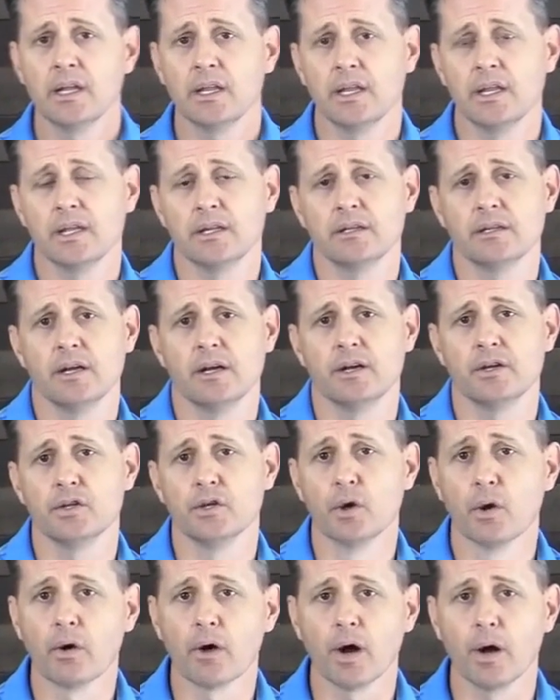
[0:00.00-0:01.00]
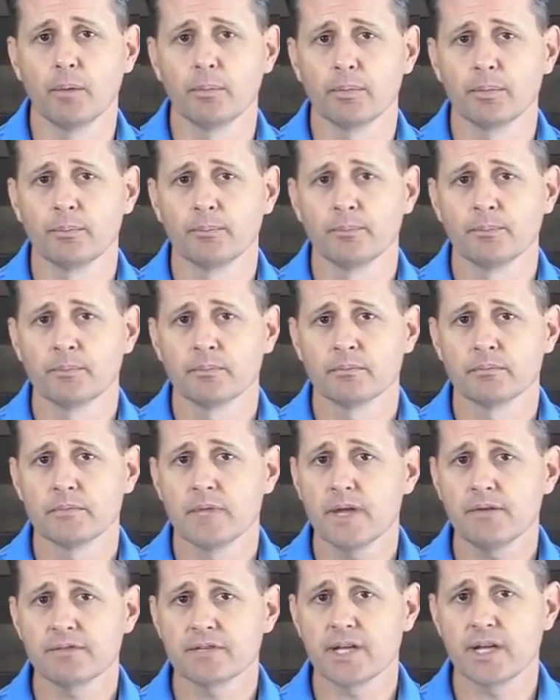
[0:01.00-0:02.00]
Europe,
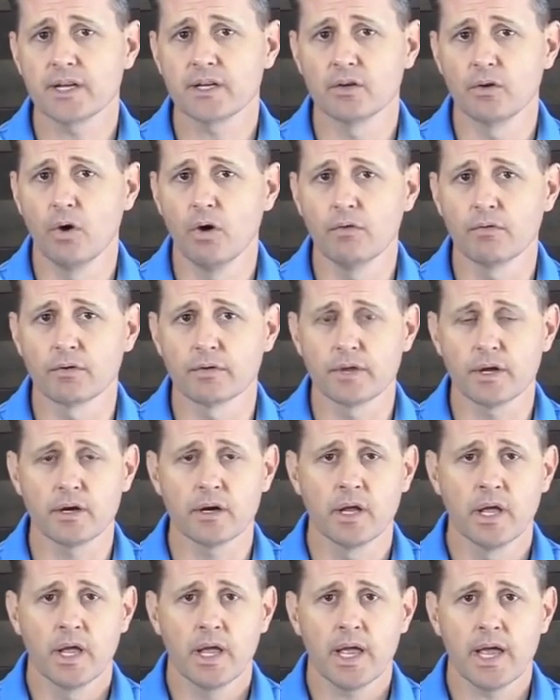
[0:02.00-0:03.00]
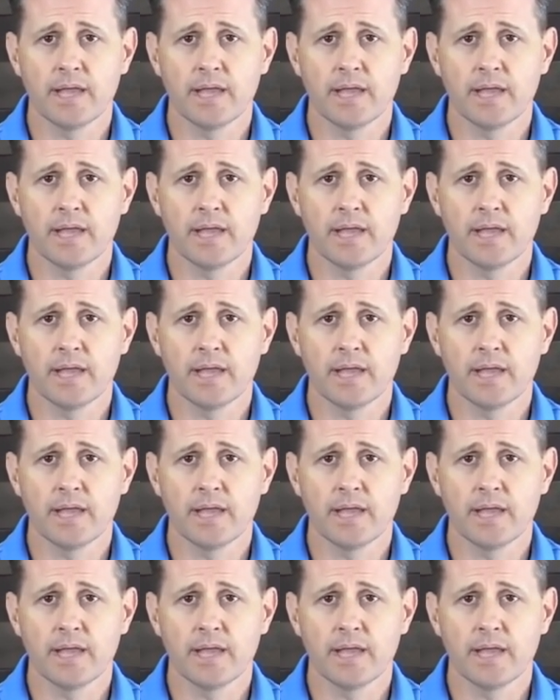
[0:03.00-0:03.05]
they've taken over there.